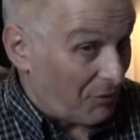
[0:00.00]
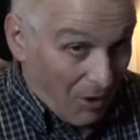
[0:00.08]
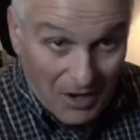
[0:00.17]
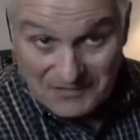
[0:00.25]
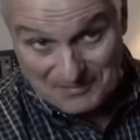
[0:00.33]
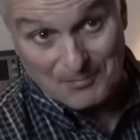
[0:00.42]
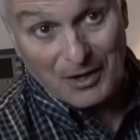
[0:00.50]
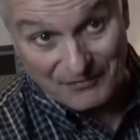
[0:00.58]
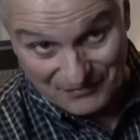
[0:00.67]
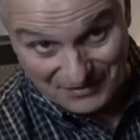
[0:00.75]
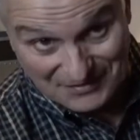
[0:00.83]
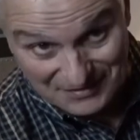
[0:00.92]
There are some
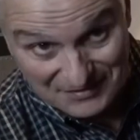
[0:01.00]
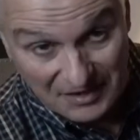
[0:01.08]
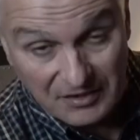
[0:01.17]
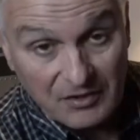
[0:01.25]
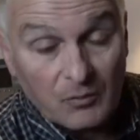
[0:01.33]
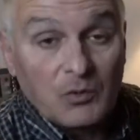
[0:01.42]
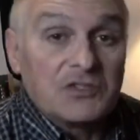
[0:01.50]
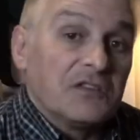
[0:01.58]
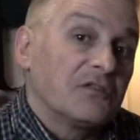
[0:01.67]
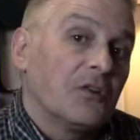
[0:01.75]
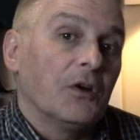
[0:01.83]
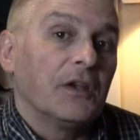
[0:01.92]
bug fixes in here, which
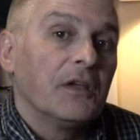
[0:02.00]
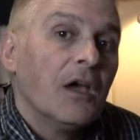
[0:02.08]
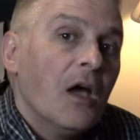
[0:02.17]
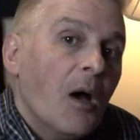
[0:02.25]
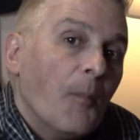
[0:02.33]
is good.